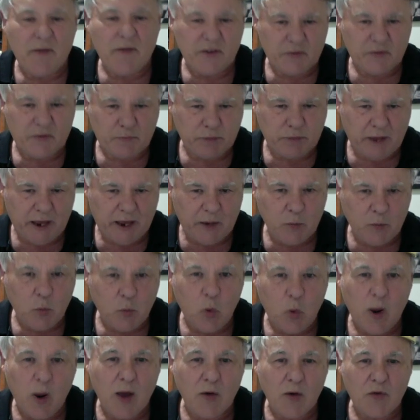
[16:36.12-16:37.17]
is played.
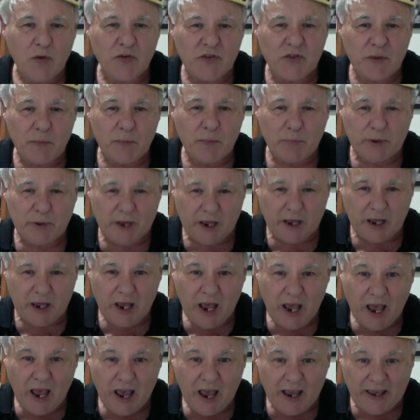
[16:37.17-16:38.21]
Well, simply,
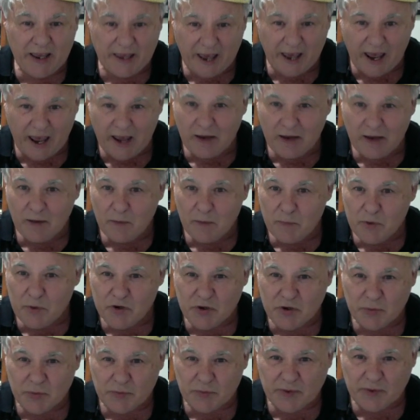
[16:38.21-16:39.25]
again,
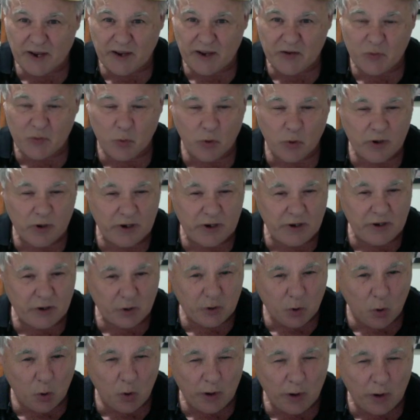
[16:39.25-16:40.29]
bishop takes rook in the
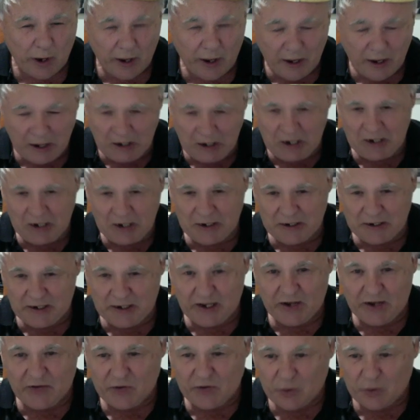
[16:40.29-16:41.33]
corner
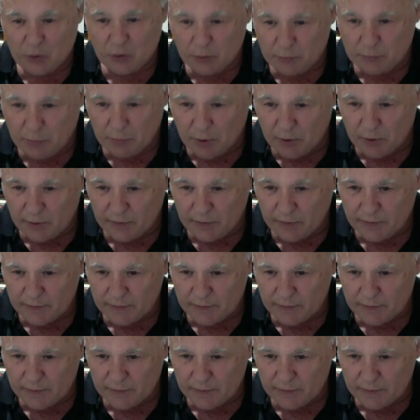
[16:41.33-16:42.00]
is a good move.